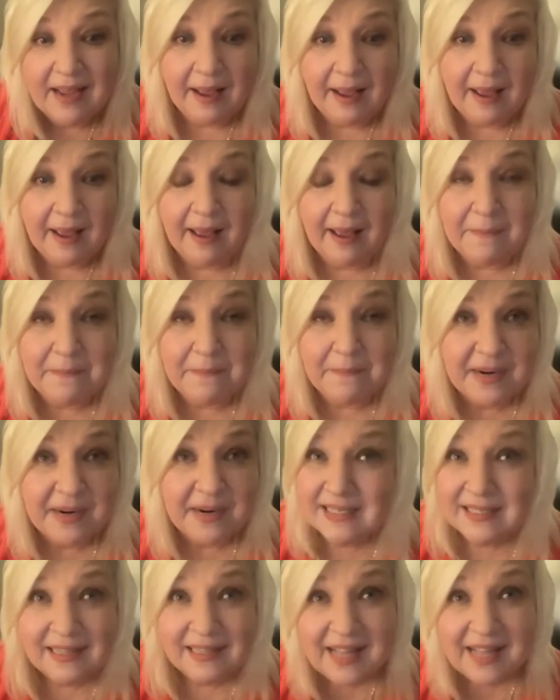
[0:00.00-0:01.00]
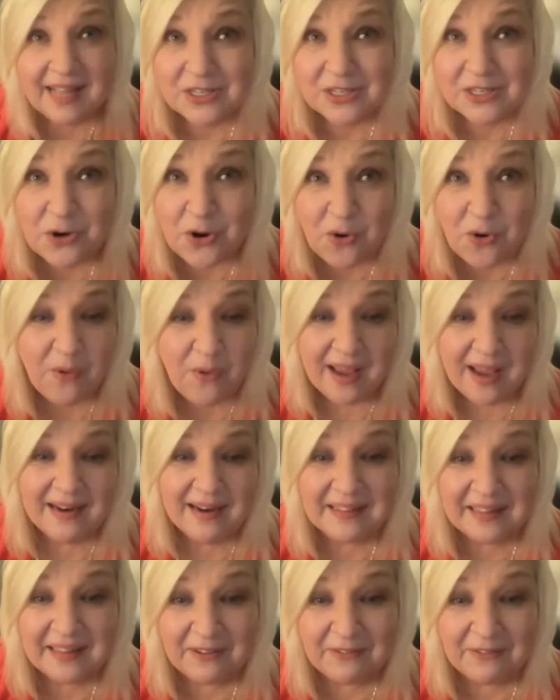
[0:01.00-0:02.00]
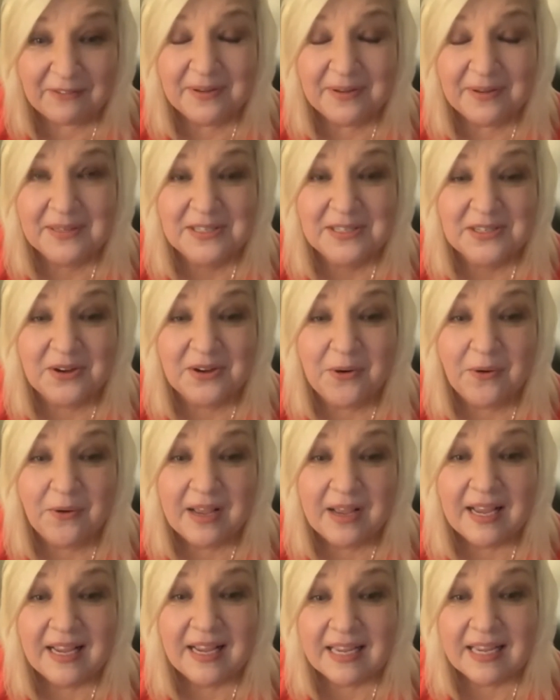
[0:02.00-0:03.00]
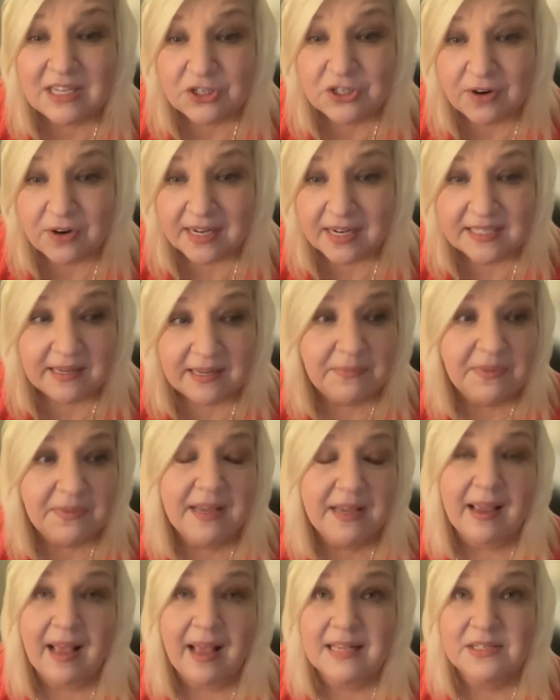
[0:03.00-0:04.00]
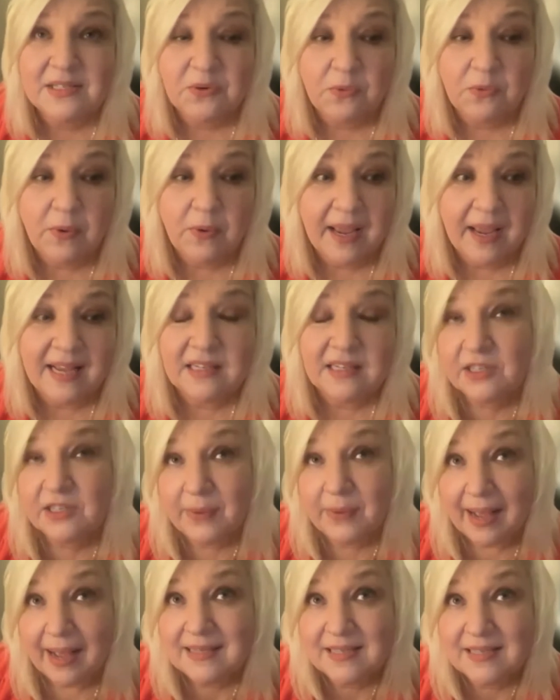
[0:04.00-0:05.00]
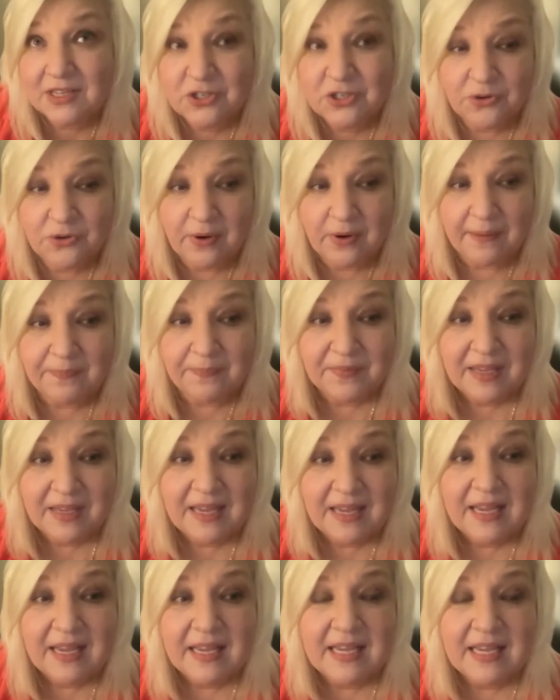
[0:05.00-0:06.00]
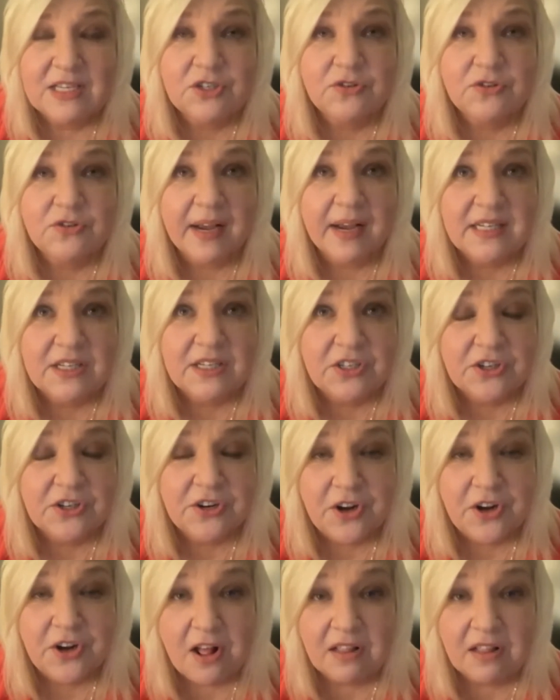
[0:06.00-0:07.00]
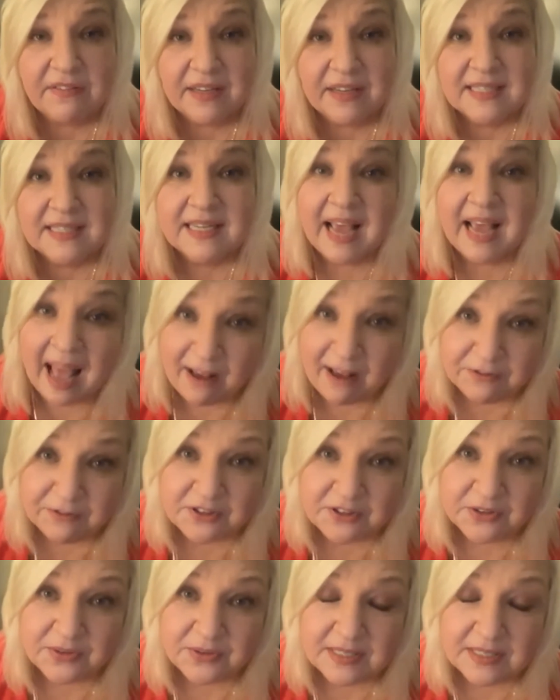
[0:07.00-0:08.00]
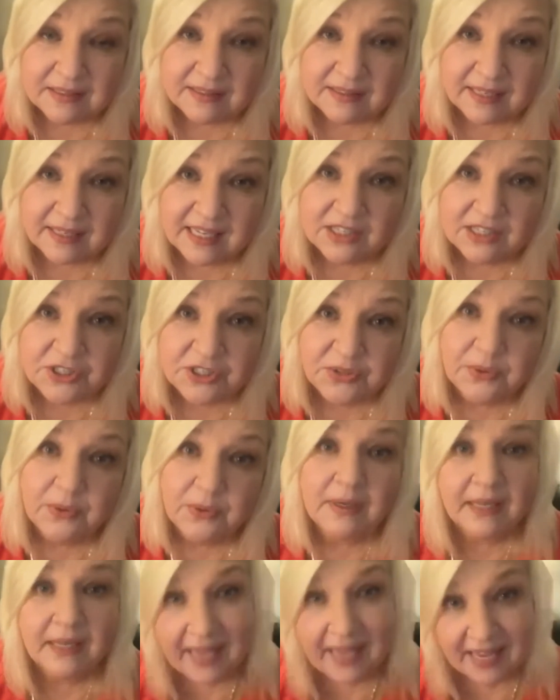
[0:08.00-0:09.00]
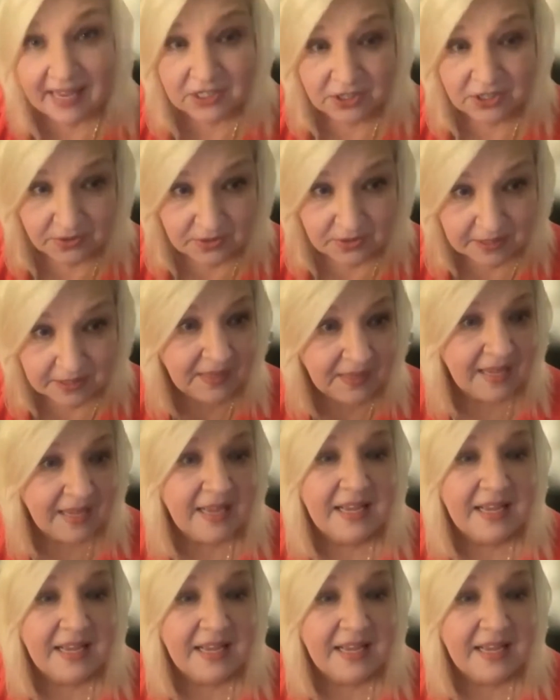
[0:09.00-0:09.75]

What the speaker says: But he said that's no way to live. So he's tried something as a way to access joy. He's tried to turn all of his have-tos into get-tos.